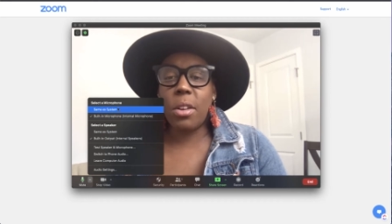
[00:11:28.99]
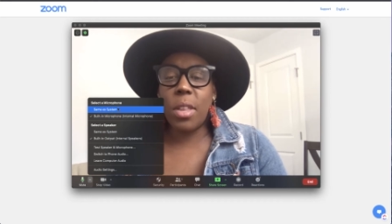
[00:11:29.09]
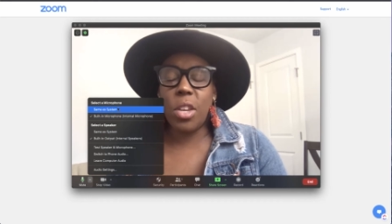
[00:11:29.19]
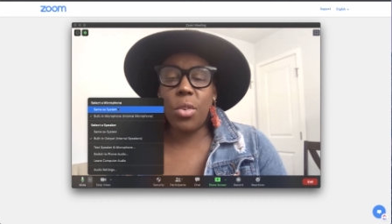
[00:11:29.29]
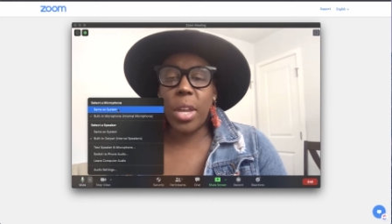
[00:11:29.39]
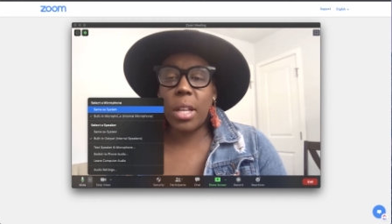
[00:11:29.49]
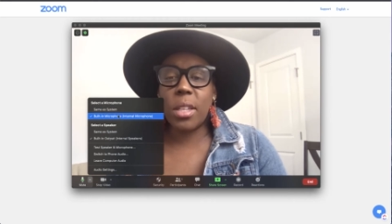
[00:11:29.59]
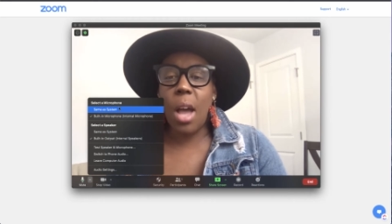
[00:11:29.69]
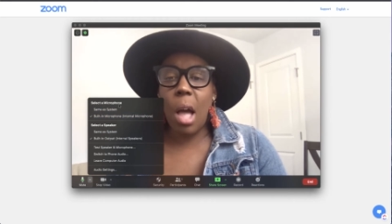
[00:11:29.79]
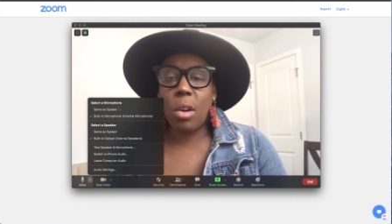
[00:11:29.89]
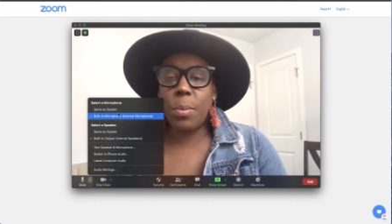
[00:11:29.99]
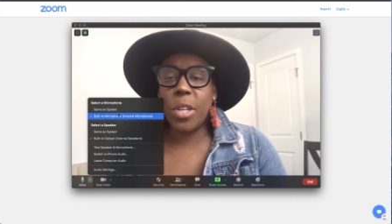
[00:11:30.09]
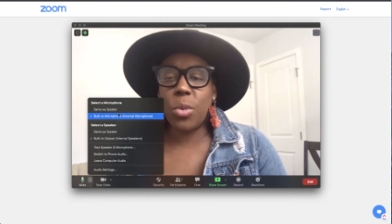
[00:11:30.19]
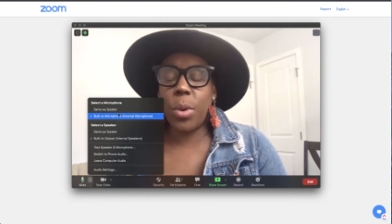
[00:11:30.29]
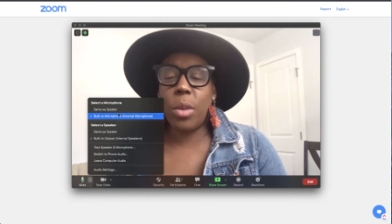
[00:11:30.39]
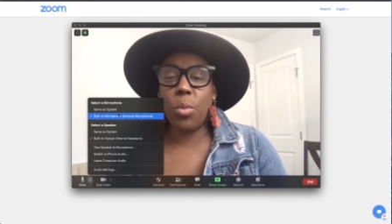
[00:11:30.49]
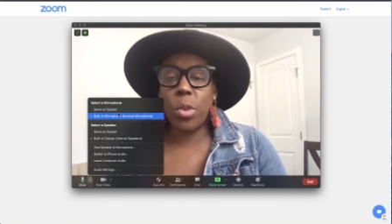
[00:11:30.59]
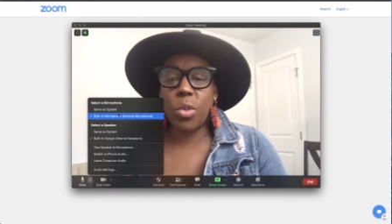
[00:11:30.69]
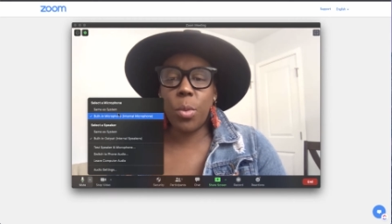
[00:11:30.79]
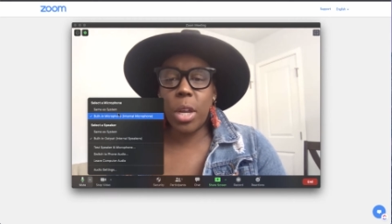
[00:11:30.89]
And then you can toggle between
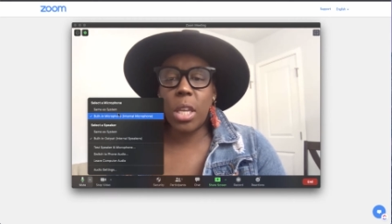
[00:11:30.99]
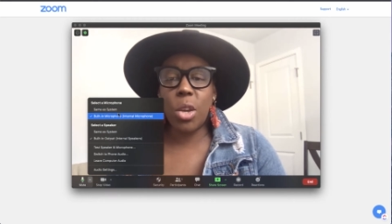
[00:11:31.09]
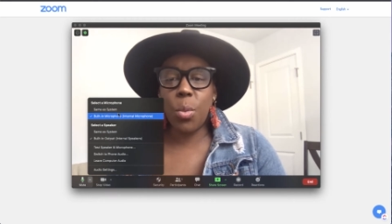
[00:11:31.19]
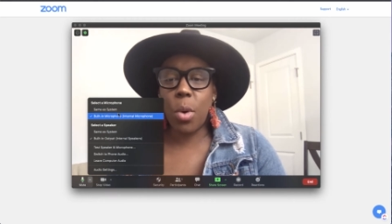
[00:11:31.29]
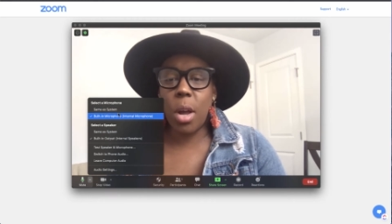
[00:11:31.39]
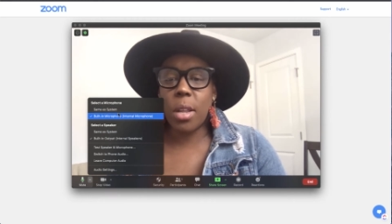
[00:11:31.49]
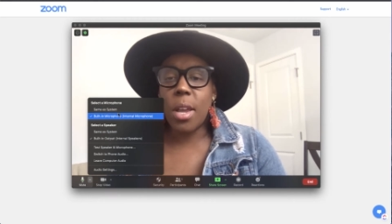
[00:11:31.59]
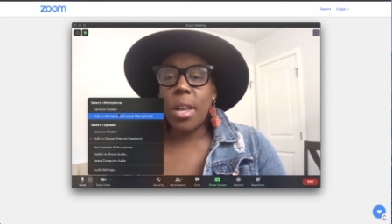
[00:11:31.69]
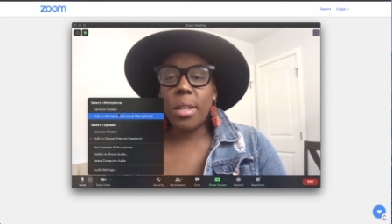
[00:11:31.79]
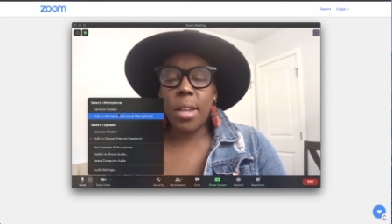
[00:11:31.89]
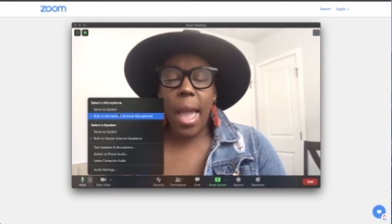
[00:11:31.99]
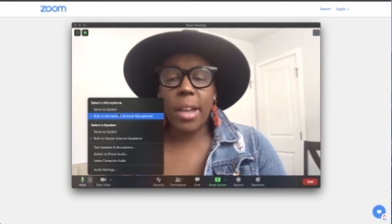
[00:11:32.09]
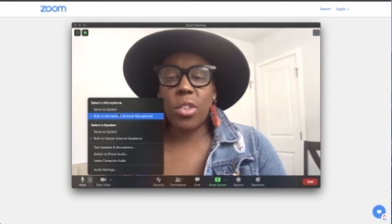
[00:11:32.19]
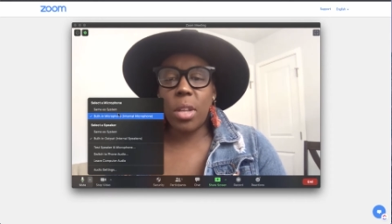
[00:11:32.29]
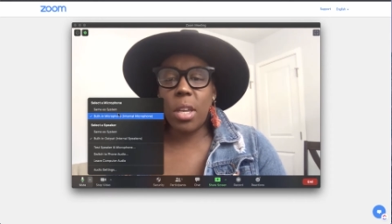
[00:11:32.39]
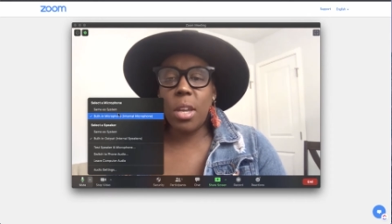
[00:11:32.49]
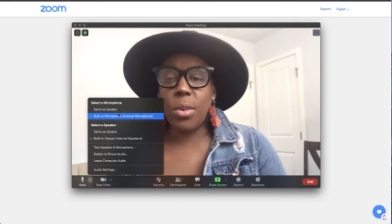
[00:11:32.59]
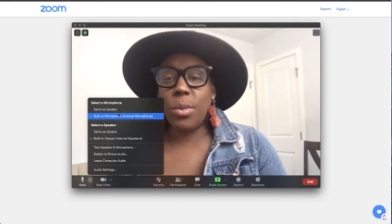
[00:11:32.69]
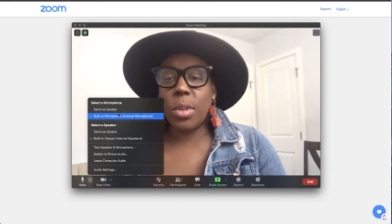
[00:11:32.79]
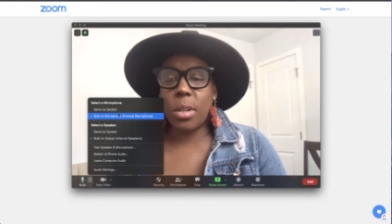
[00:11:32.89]
which one you want to actually
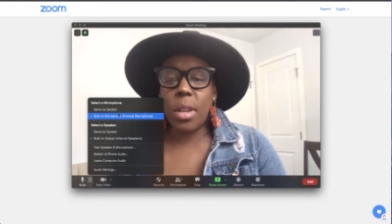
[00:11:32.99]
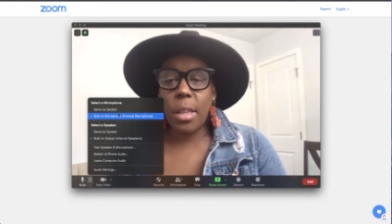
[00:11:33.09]
use.